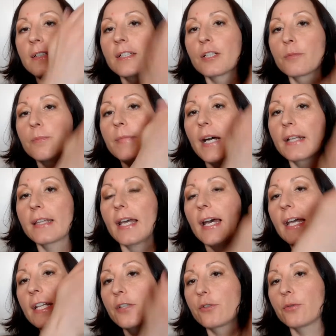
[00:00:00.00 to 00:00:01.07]
But
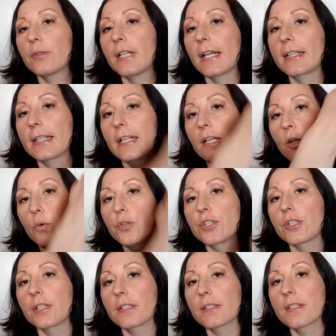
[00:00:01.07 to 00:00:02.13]
I do like the
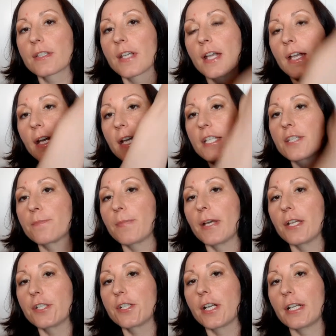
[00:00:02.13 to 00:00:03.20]
lotions,
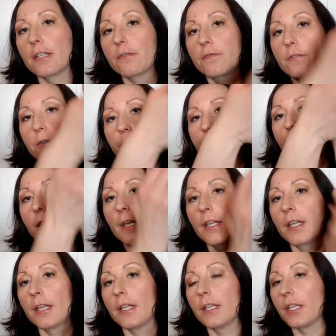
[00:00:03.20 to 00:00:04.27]
especially for the
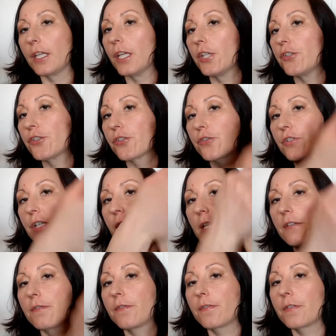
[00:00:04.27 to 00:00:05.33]
itch
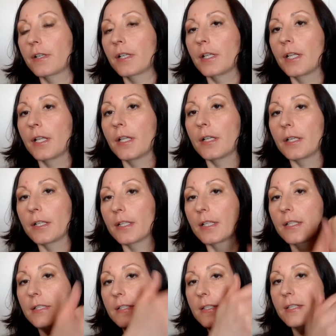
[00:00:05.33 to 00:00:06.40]
relief
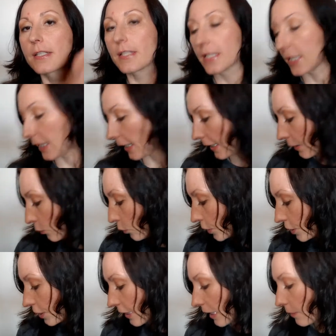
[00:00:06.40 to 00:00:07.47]
skin,
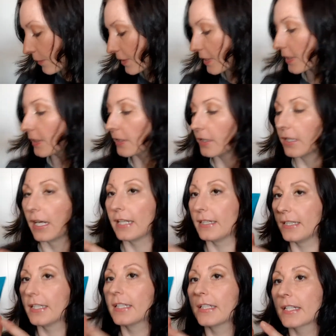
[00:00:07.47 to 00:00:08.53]
which comes, I
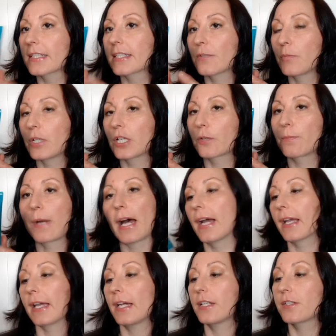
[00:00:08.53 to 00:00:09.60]
think, in a similar
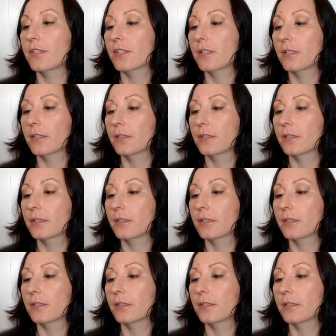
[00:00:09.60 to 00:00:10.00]
package.